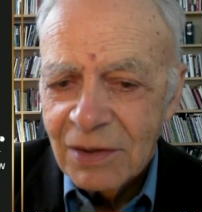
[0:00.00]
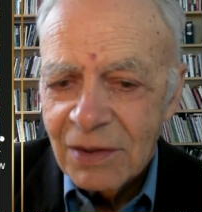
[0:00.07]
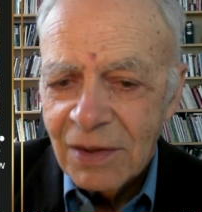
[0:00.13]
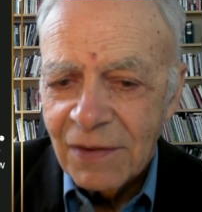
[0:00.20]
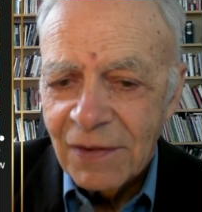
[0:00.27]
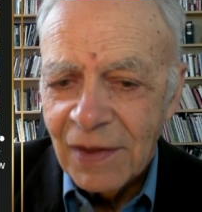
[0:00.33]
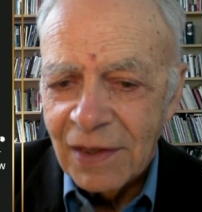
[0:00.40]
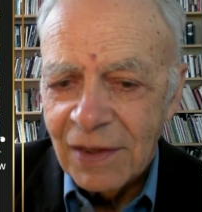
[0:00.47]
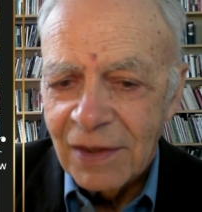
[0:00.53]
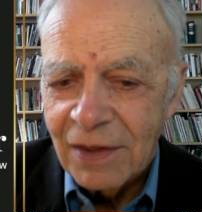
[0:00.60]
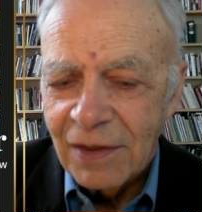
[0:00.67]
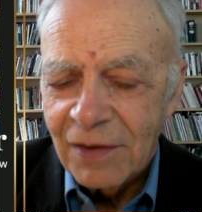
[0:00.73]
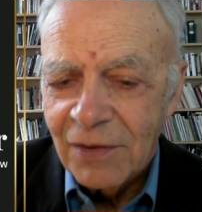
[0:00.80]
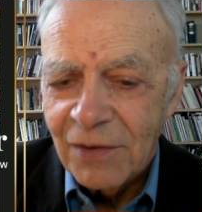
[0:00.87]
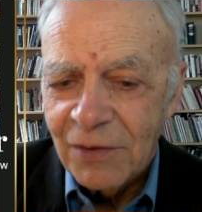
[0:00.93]
then
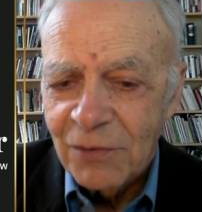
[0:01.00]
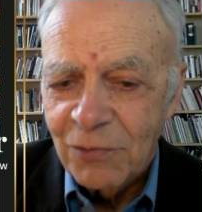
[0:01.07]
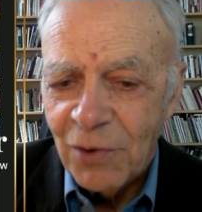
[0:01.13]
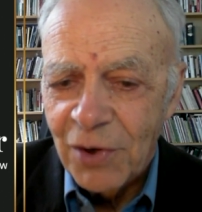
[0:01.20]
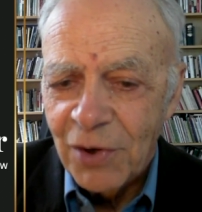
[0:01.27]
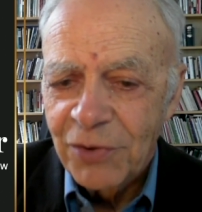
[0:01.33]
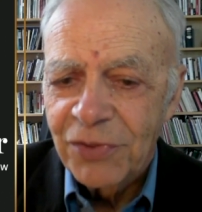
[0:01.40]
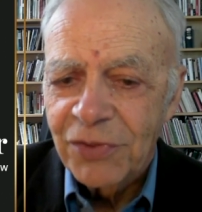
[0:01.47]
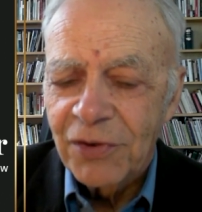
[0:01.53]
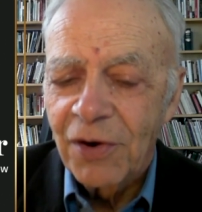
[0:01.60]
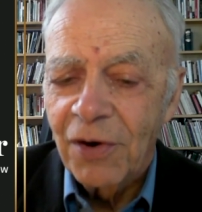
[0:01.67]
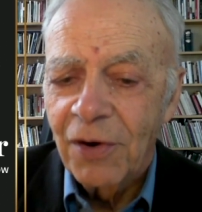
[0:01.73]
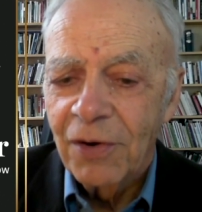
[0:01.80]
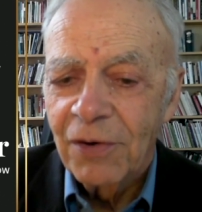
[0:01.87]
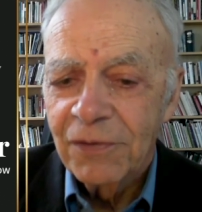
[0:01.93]
the growth
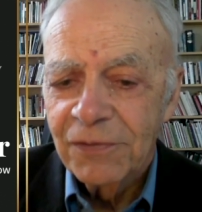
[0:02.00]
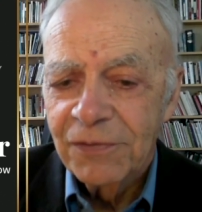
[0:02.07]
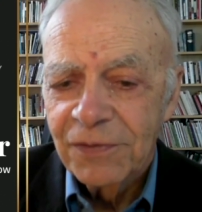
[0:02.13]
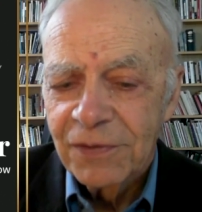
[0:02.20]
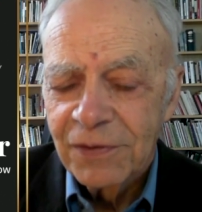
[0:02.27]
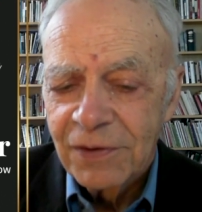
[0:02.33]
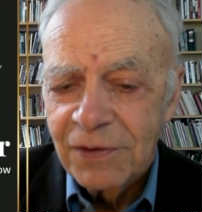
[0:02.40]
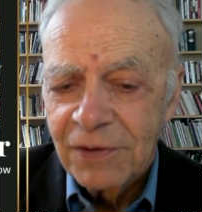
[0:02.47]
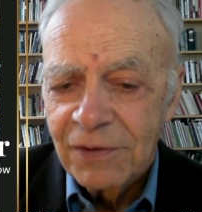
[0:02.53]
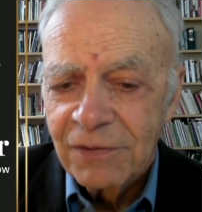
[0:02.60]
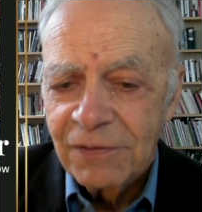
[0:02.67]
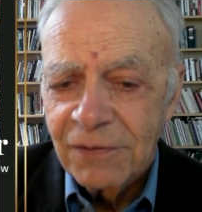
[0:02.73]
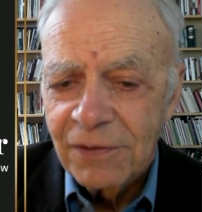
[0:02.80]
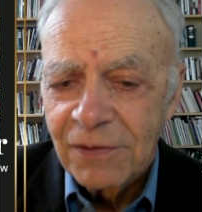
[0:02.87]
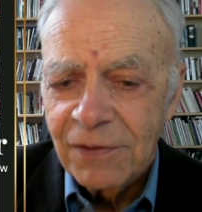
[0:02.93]
of
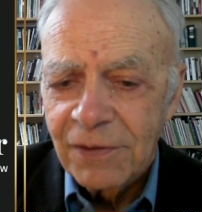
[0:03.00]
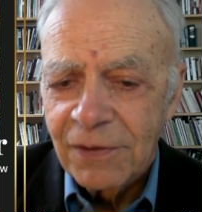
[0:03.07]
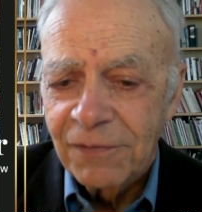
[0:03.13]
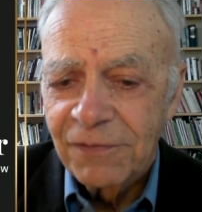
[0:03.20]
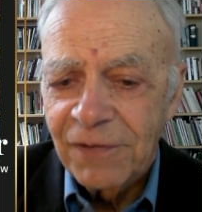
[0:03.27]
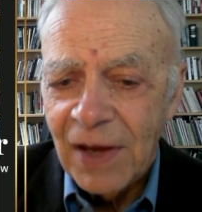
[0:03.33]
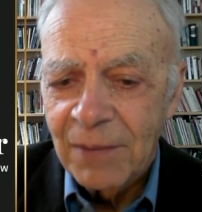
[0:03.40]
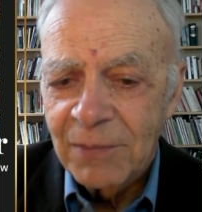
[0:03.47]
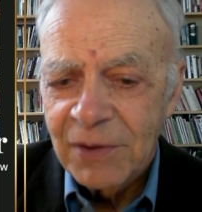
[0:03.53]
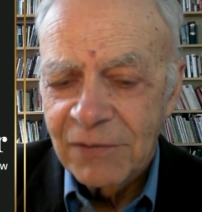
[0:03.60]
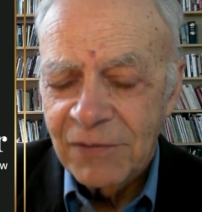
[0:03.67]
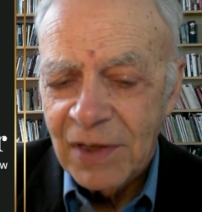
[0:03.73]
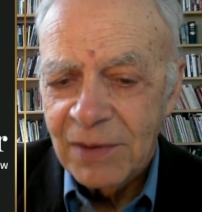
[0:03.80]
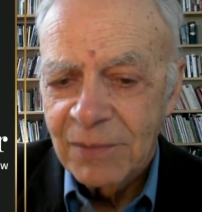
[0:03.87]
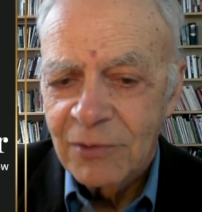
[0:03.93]
the farming of
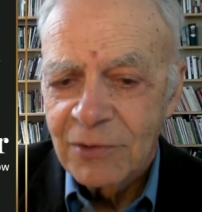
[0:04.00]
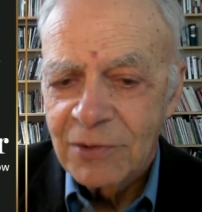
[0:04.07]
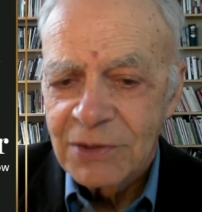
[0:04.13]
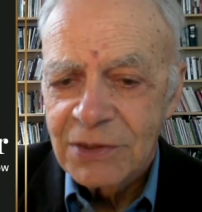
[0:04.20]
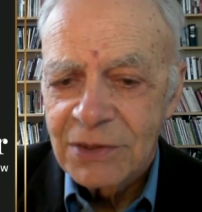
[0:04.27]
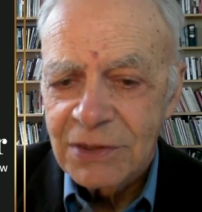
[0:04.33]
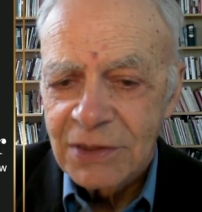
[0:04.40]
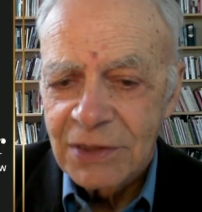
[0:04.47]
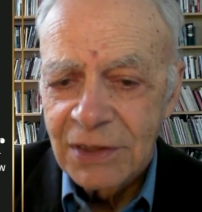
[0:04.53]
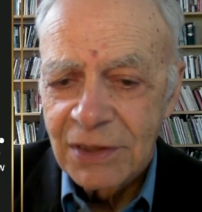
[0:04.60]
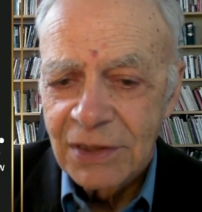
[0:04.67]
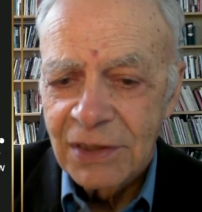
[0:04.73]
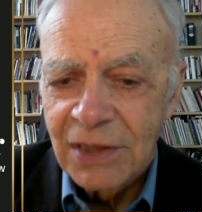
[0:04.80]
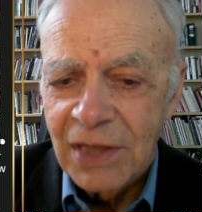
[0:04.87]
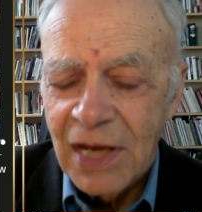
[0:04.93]
animals
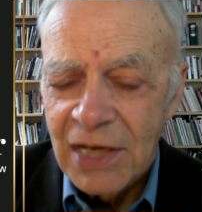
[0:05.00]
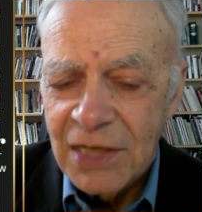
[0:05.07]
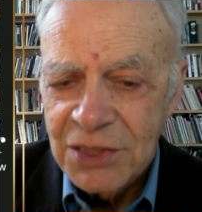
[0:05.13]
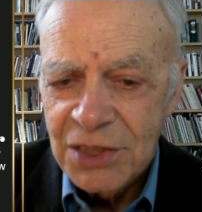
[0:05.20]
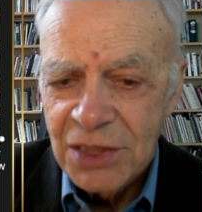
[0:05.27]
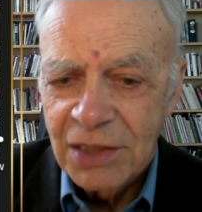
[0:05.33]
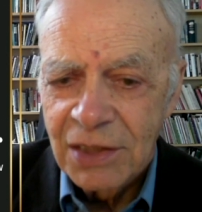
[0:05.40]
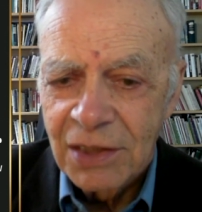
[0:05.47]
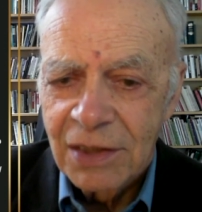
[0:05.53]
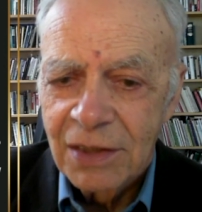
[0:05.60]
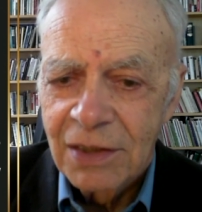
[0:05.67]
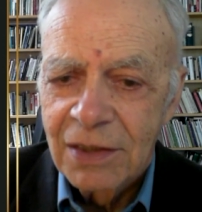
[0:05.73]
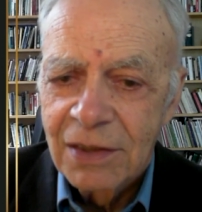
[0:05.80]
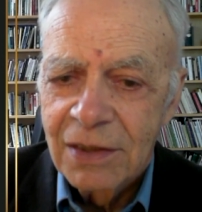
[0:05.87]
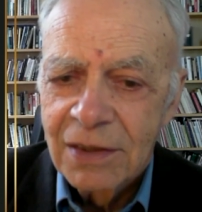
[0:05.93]
in Asia,
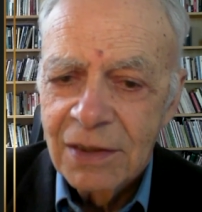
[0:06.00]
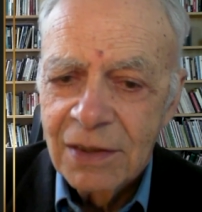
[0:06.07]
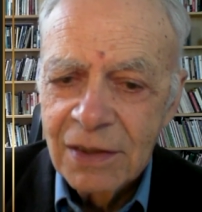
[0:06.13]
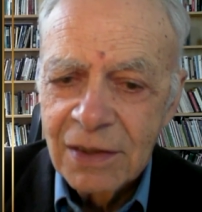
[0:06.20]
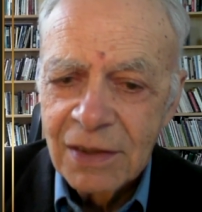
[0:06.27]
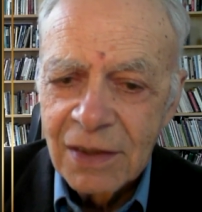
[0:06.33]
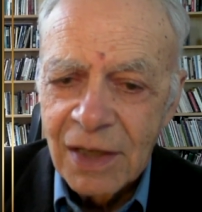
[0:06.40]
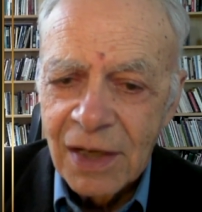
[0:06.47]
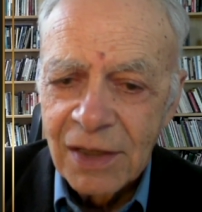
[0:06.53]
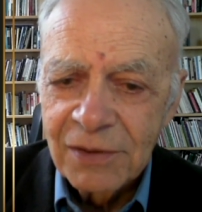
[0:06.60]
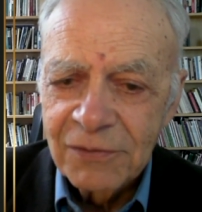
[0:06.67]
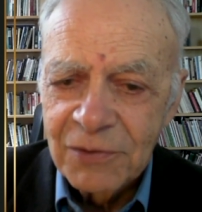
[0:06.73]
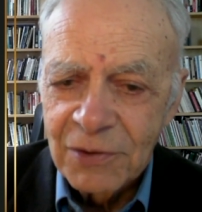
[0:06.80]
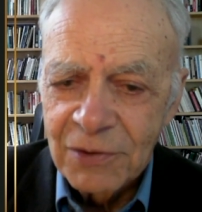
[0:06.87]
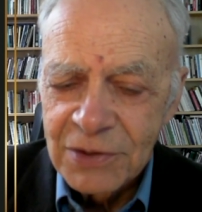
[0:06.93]
and of
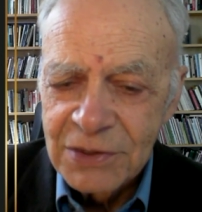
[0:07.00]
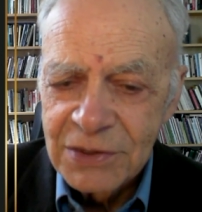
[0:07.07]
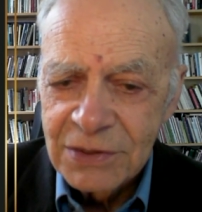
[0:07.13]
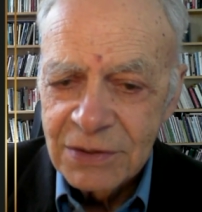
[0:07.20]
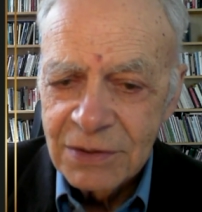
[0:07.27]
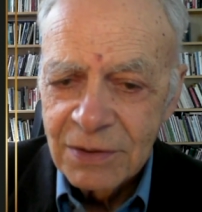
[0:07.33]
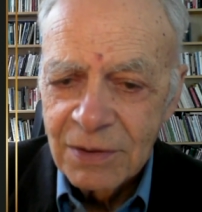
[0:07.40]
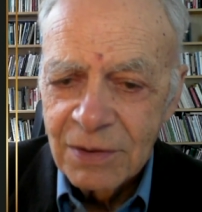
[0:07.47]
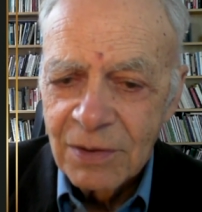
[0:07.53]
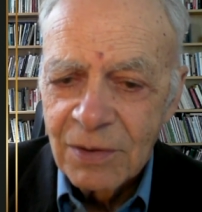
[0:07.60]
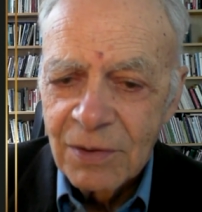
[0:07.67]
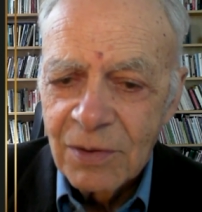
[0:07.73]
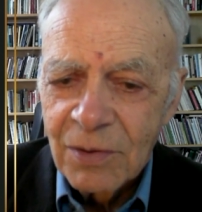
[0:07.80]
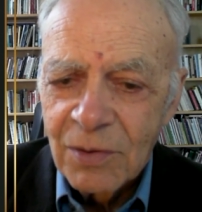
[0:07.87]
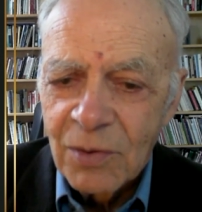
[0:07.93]
course,
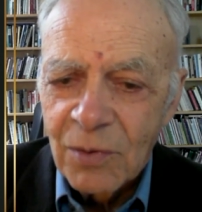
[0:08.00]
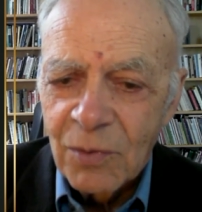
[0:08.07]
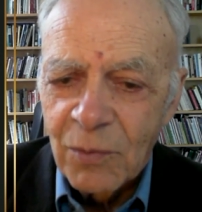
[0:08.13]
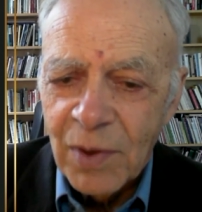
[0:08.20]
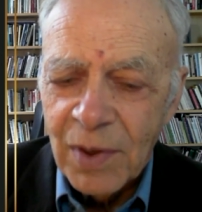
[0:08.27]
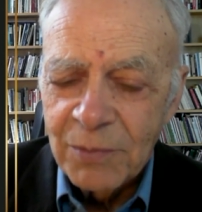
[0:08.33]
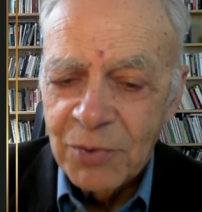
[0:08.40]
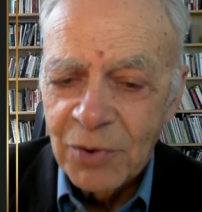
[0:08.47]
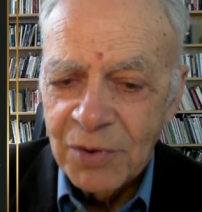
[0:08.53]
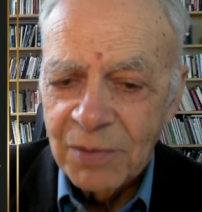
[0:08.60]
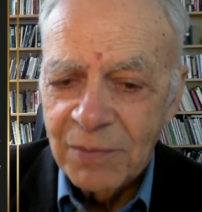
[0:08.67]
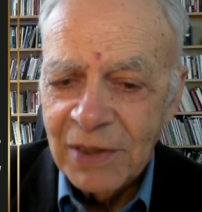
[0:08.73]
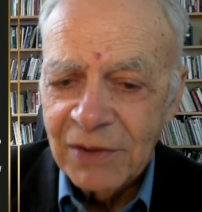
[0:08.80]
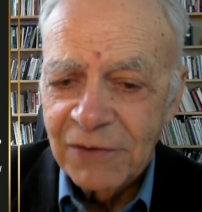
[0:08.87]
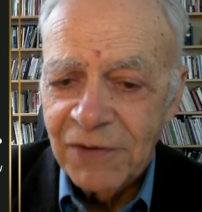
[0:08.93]
when I'm talking
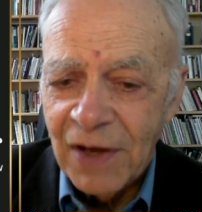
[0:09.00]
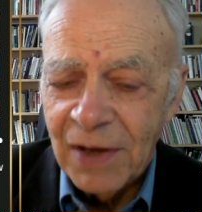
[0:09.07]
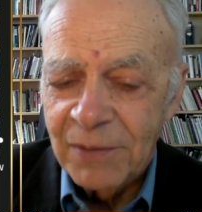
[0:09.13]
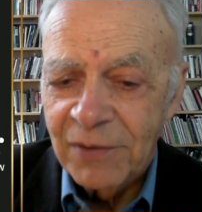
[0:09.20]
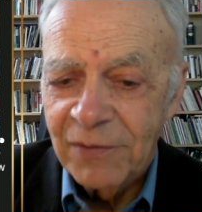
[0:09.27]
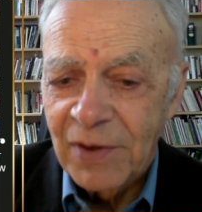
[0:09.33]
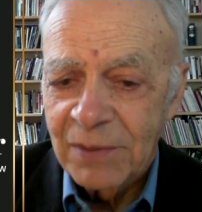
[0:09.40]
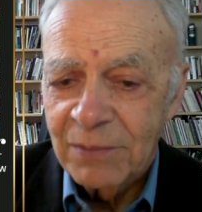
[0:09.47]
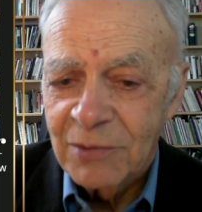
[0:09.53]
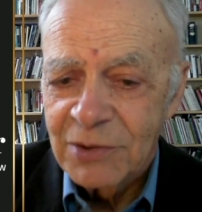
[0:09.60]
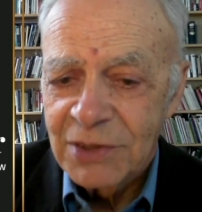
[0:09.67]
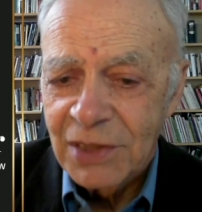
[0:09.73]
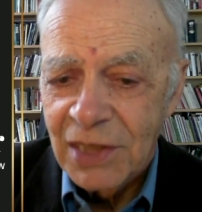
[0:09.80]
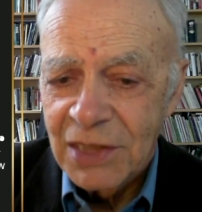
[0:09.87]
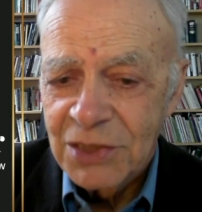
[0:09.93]
about the farming of animals
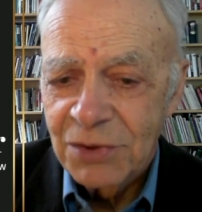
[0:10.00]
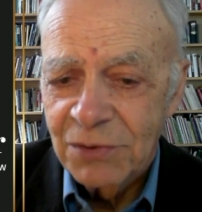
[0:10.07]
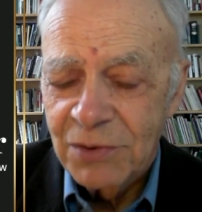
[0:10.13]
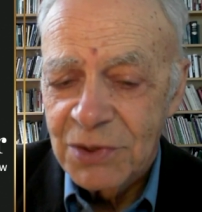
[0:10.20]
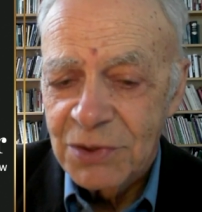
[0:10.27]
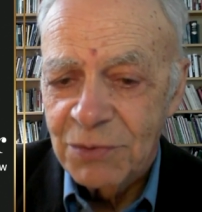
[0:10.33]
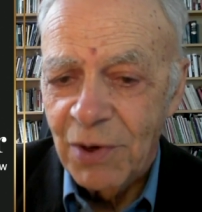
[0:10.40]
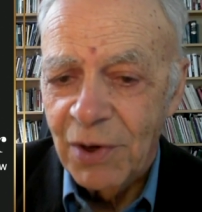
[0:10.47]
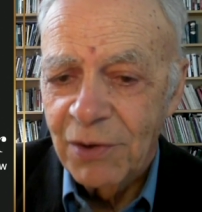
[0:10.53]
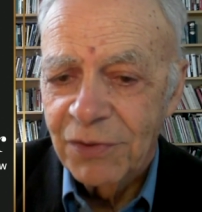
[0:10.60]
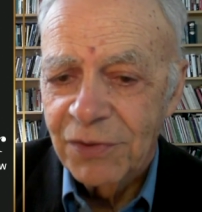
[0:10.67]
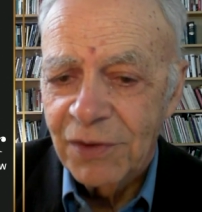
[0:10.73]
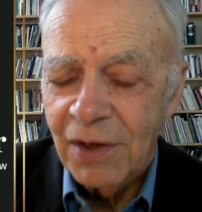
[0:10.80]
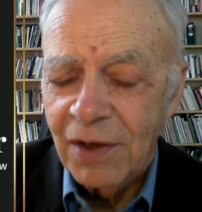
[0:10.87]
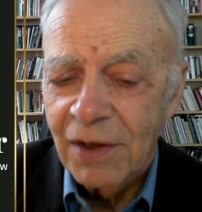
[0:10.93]
in Asia and its
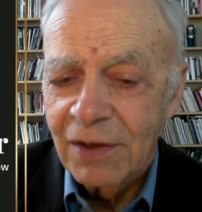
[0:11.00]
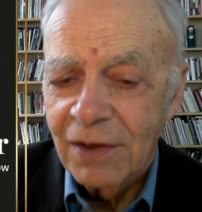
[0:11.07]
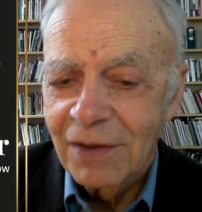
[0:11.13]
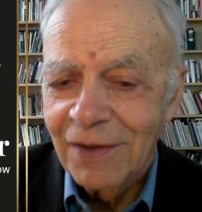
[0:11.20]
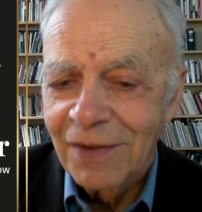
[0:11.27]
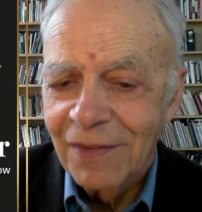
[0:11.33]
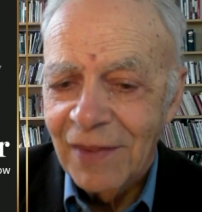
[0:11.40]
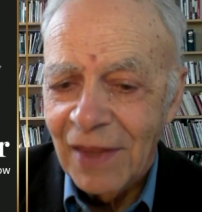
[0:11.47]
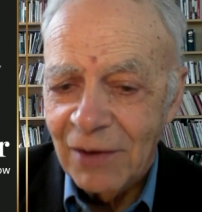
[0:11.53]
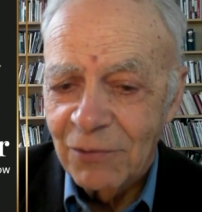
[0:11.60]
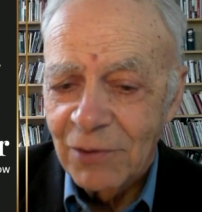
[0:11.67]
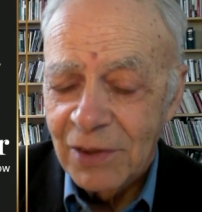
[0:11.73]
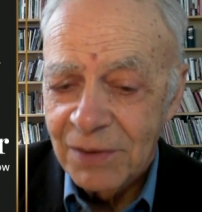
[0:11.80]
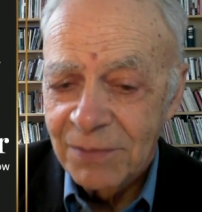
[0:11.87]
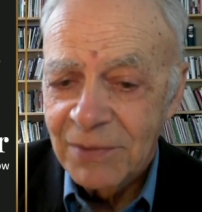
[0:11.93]
growth, that
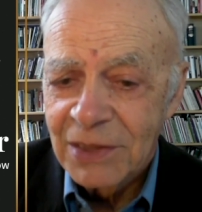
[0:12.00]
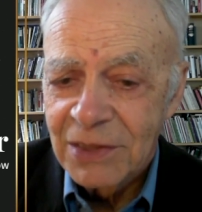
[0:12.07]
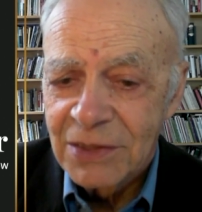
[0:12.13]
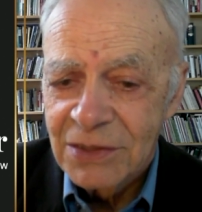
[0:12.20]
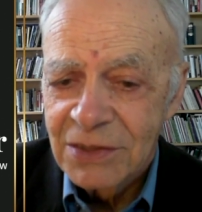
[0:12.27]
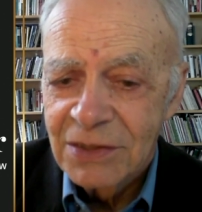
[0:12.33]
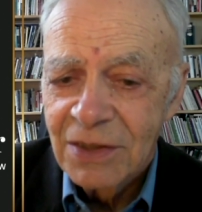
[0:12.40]
really means